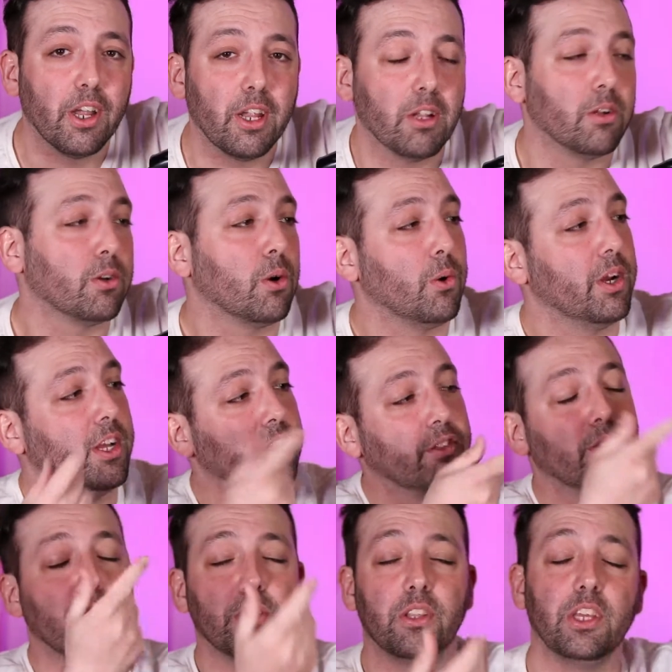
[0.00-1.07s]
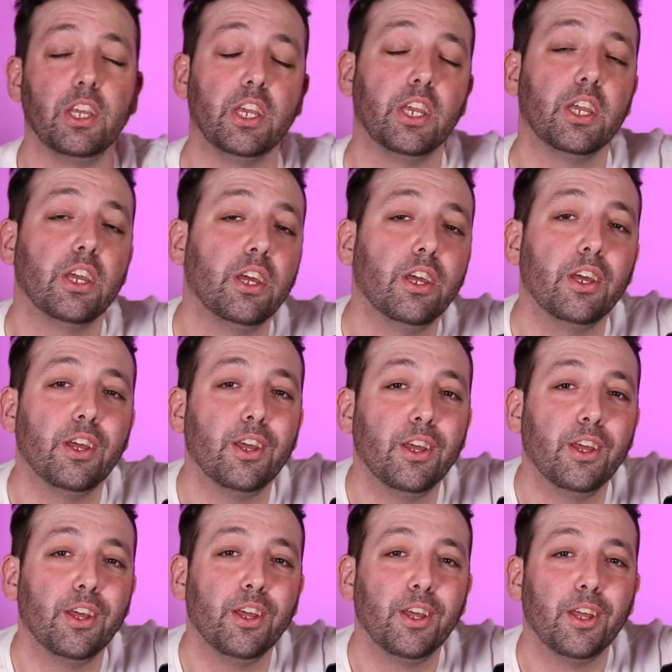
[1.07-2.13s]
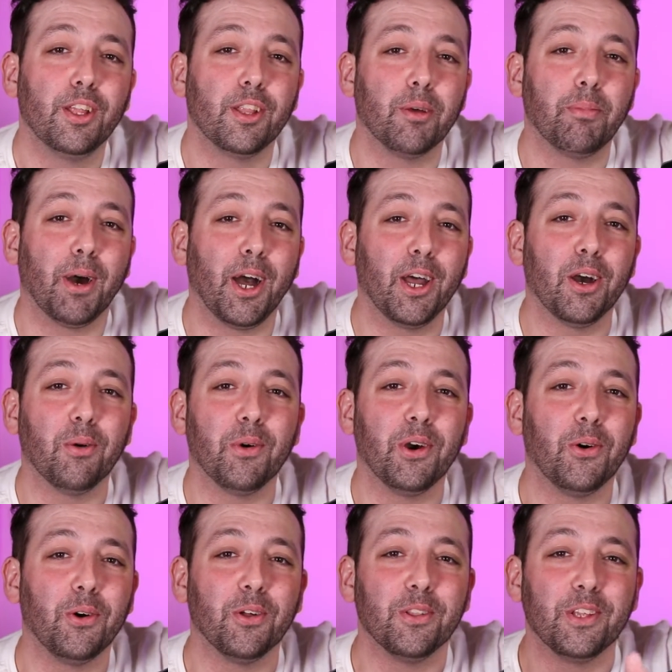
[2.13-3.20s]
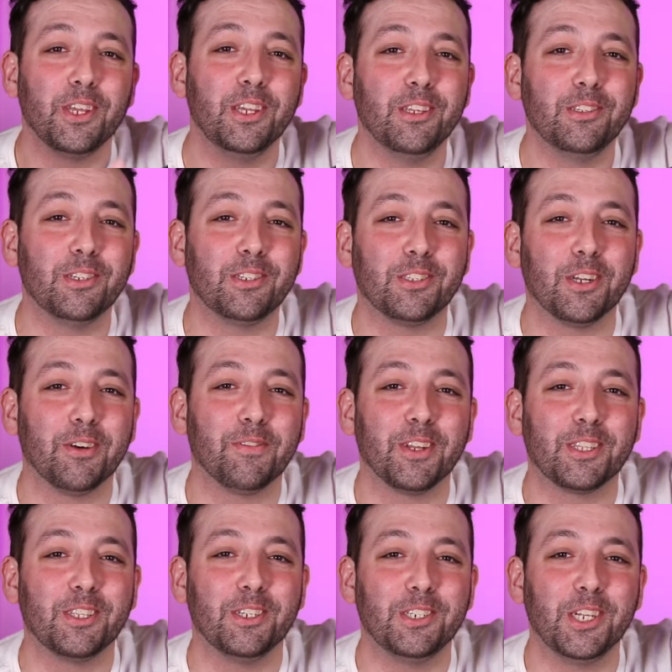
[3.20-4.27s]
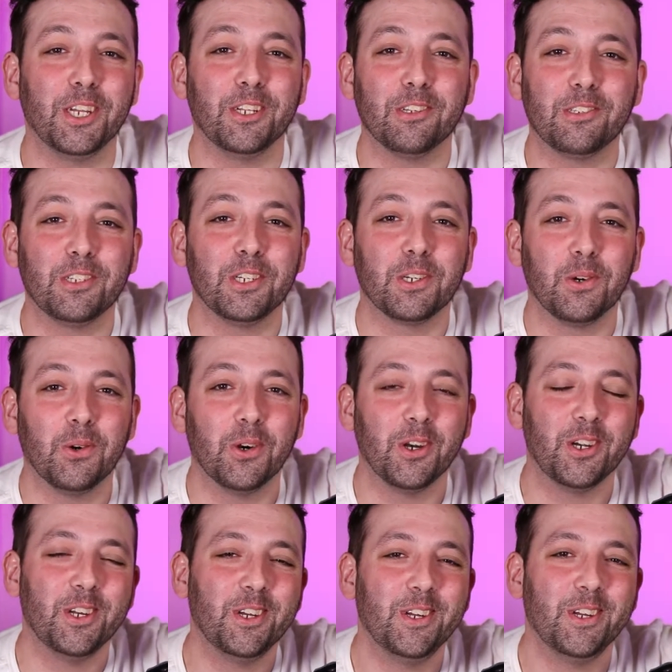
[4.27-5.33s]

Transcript: And it'll go into the pile with all the easy stuff like the G and the C chord.